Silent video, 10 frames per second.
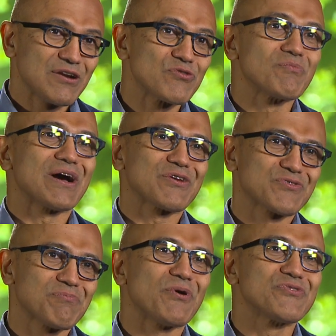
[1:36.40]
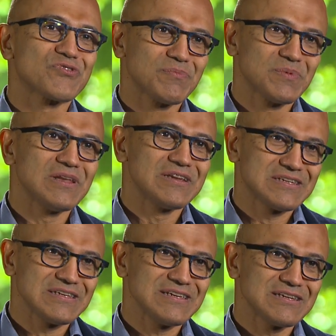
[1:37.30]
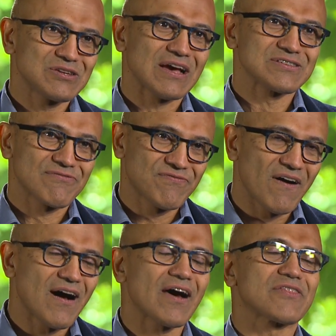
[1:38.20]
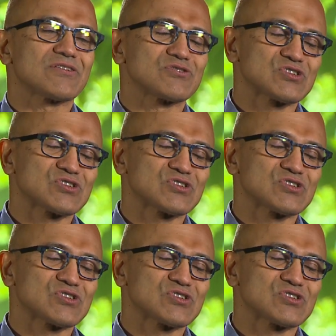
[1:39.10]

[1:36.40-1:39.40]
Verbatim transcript: and it was my responsibility as a father to